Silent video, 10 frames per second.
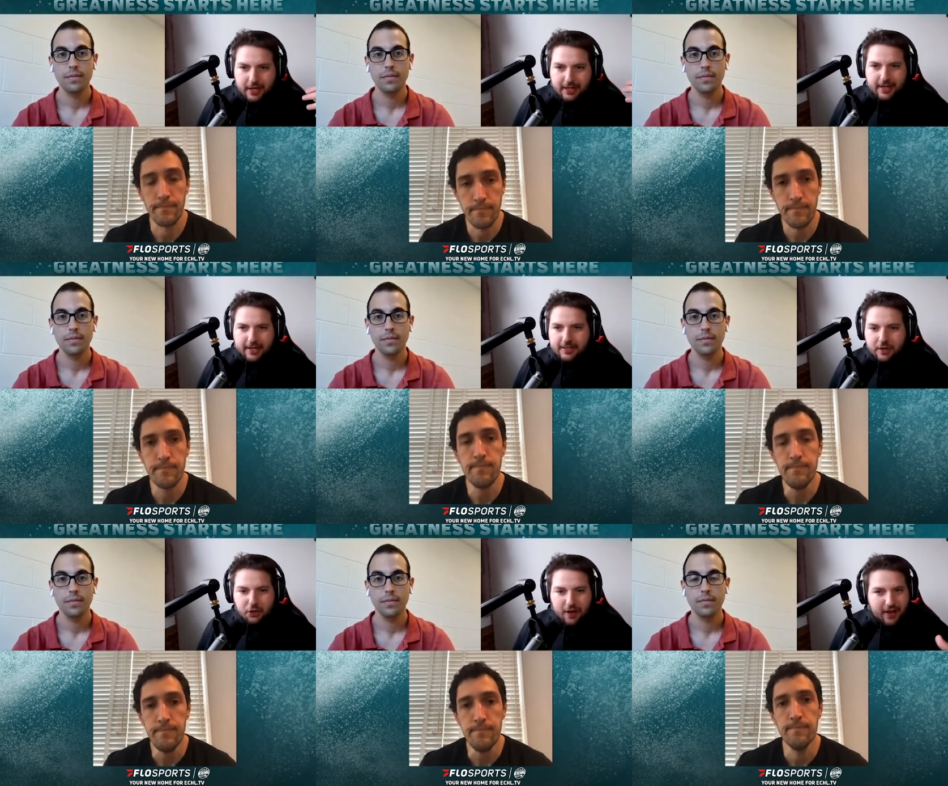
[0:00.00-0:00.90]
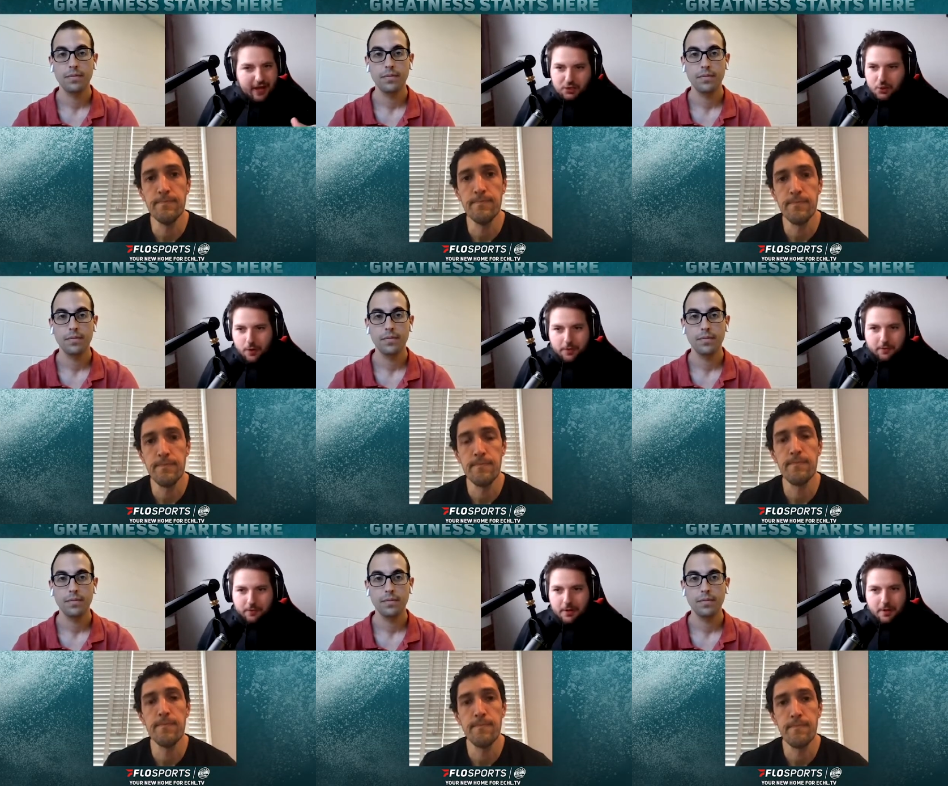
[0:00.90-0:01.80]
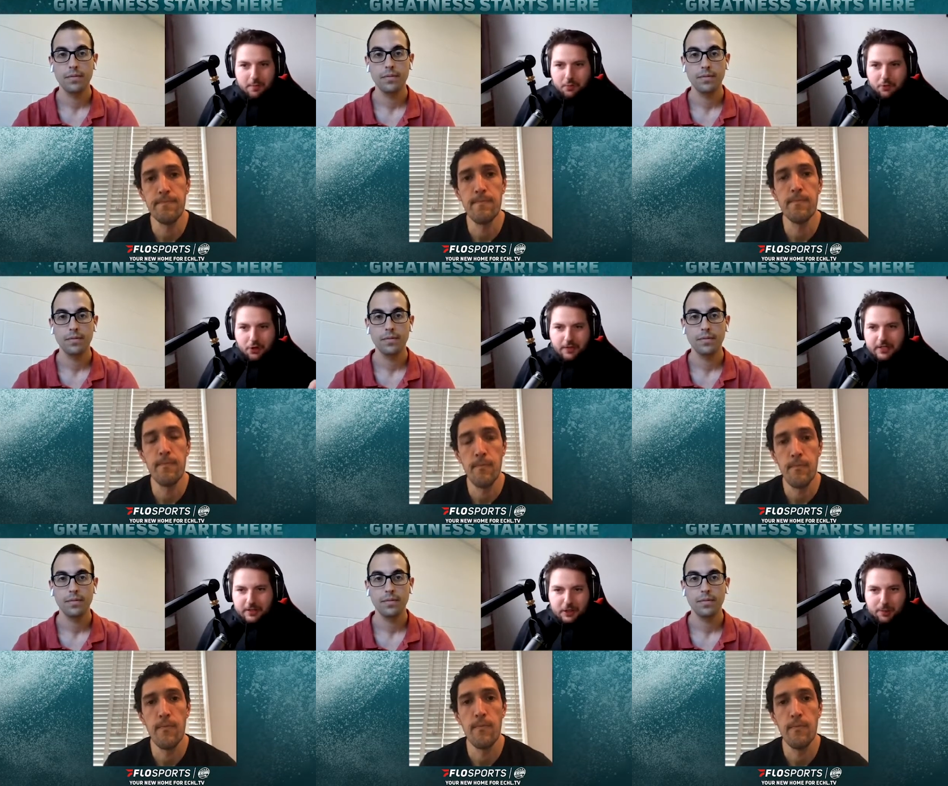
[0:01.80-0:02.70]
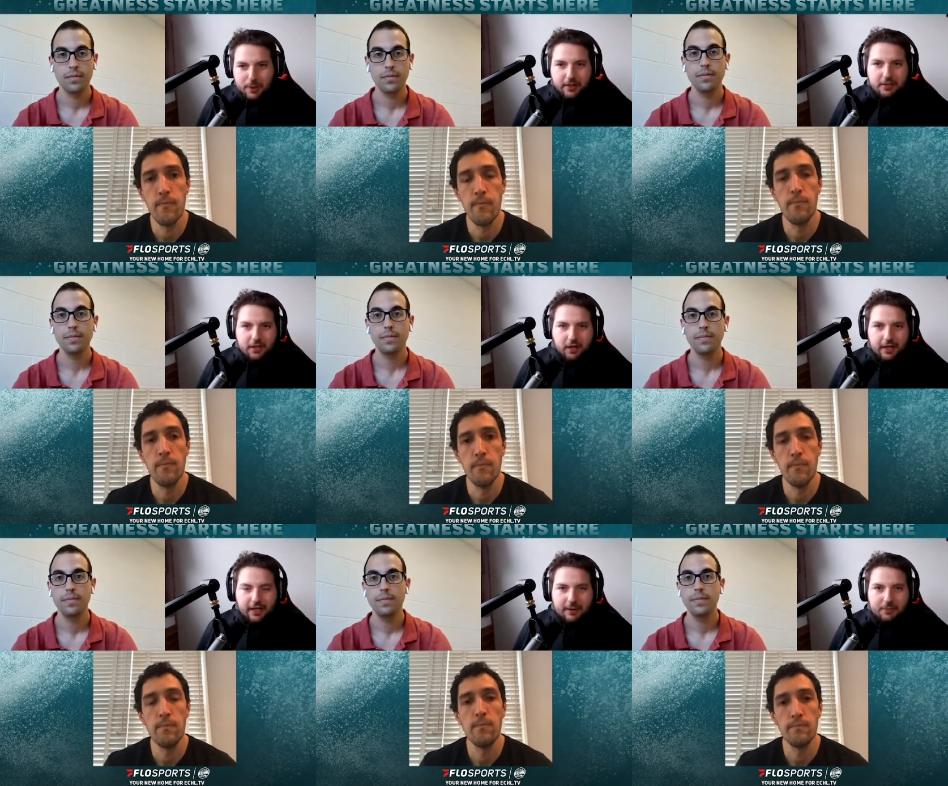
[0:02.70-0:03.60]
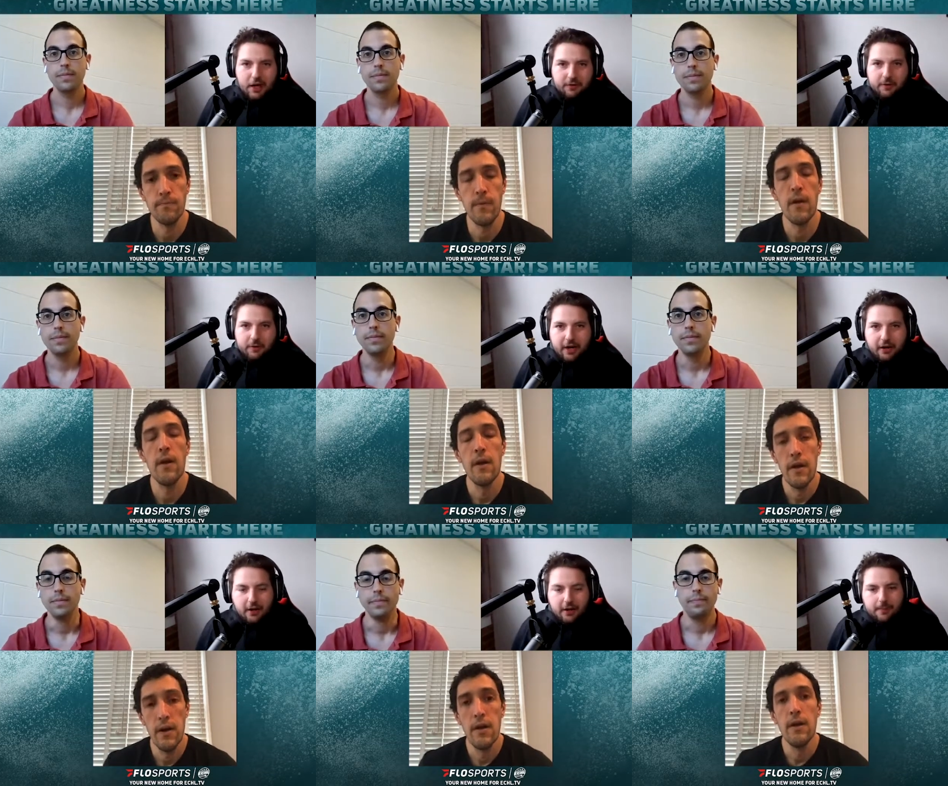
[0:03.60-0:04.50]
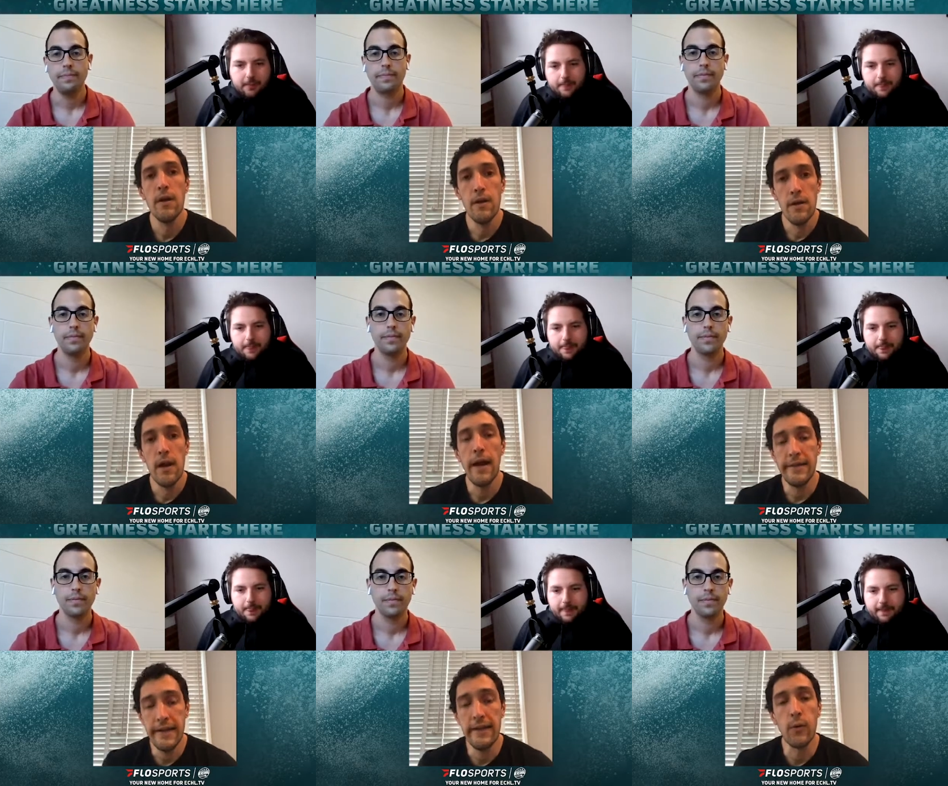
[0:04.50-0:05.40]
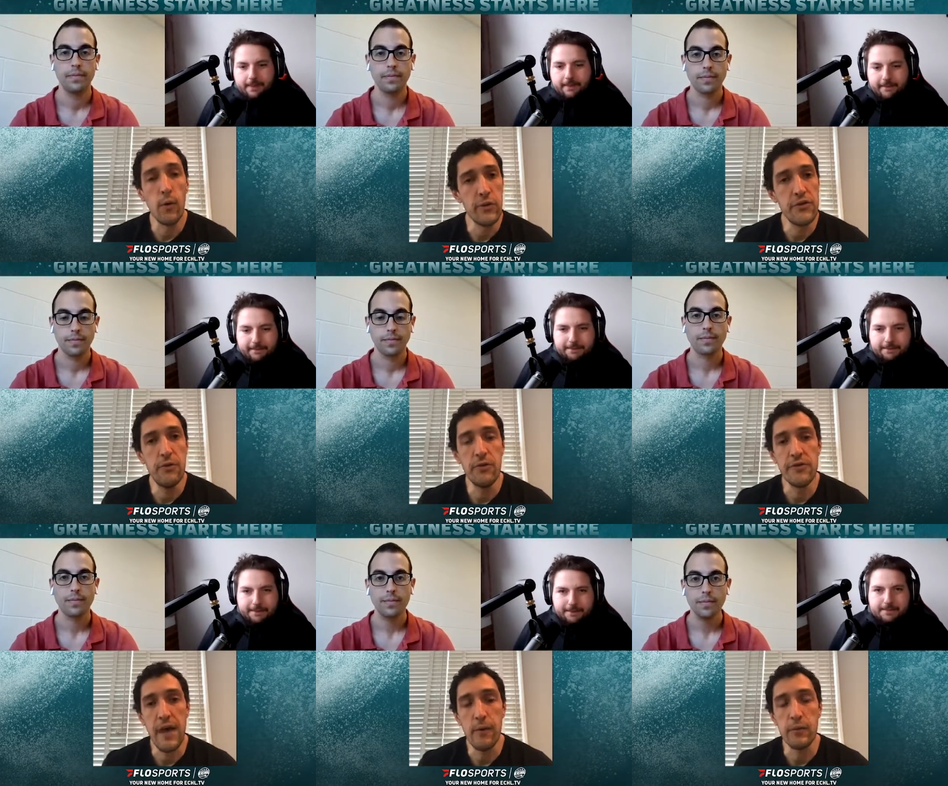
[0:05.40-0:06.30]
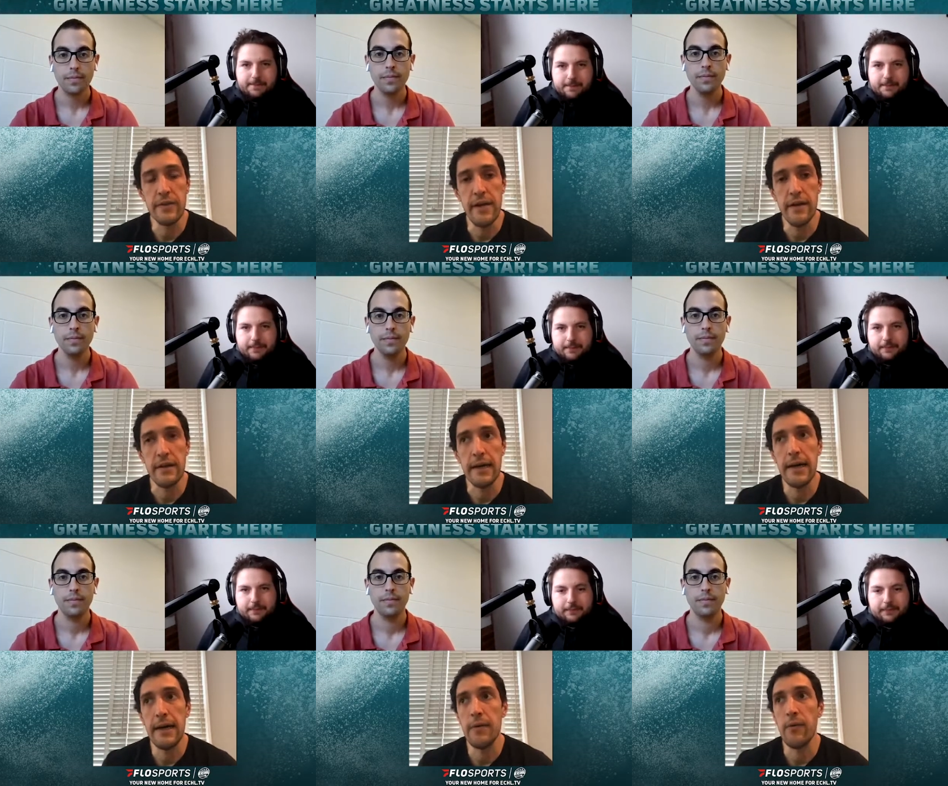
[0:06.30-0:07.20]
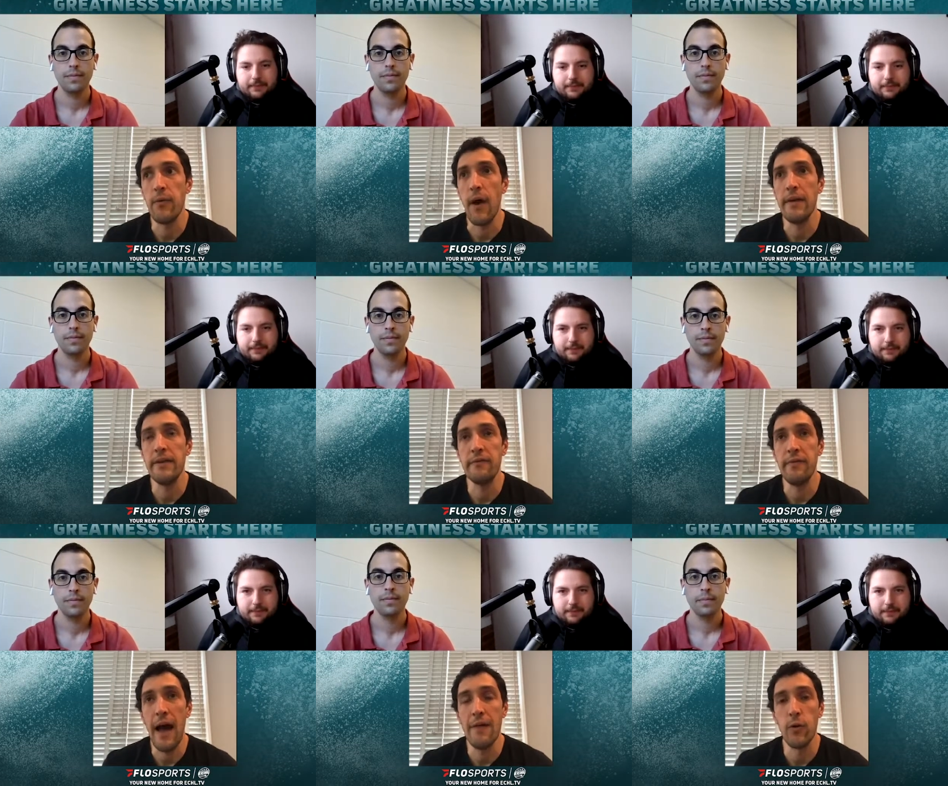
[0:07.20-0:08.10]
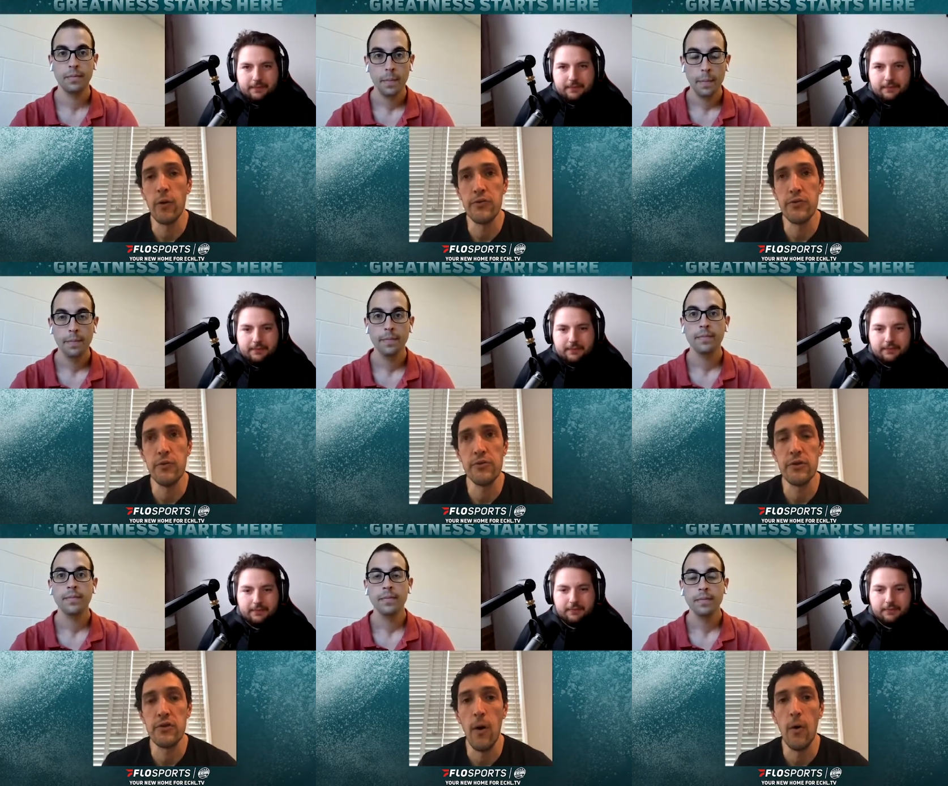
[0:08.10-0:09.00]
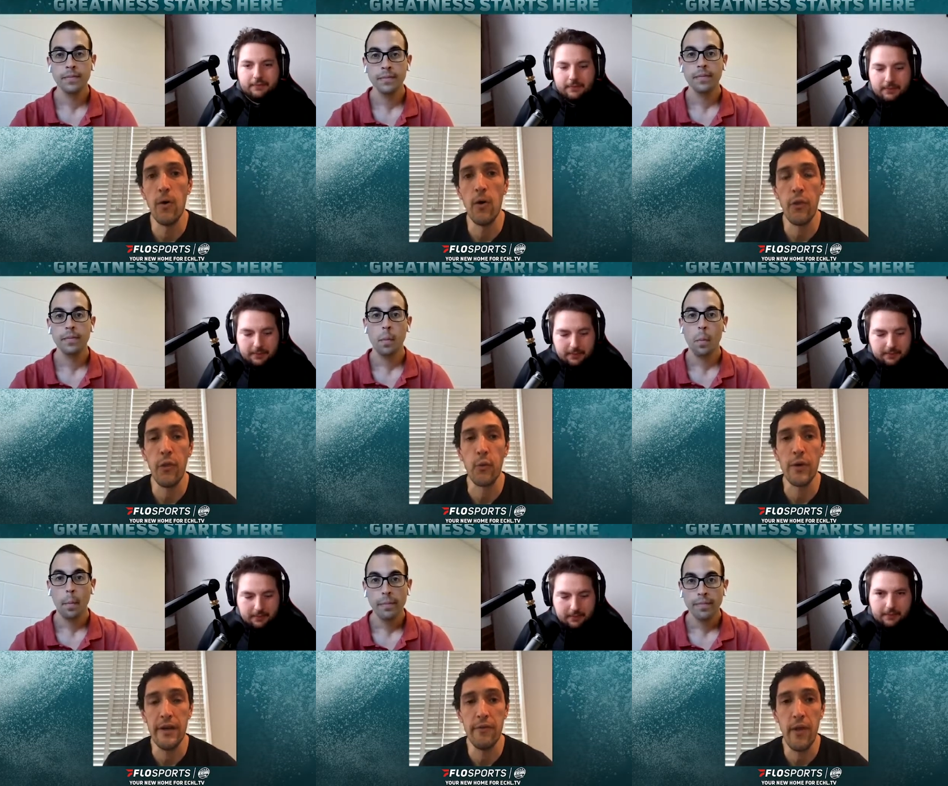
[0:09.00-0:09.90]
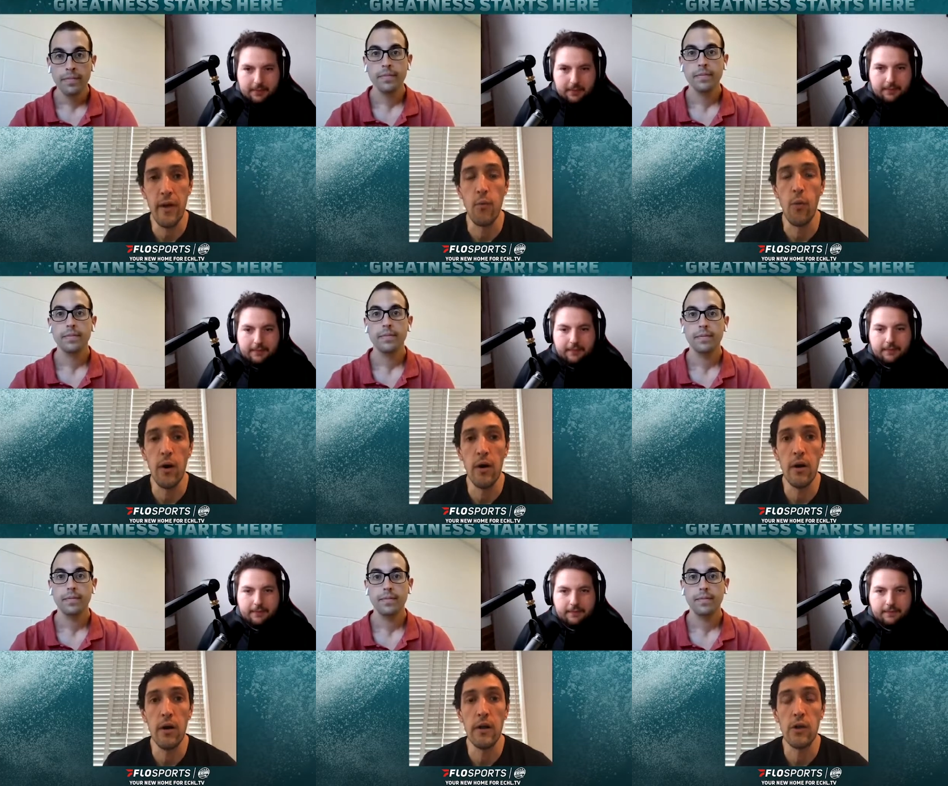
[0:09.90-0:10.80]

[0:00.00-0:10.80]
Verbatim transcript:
Speaker 1: in attendance there? Did you have any sort of previous experience calling games off of a monitor?
Speaker 2: I did. The World Juniors, that was it. I did 5 World Juniors in total. 3 of them were in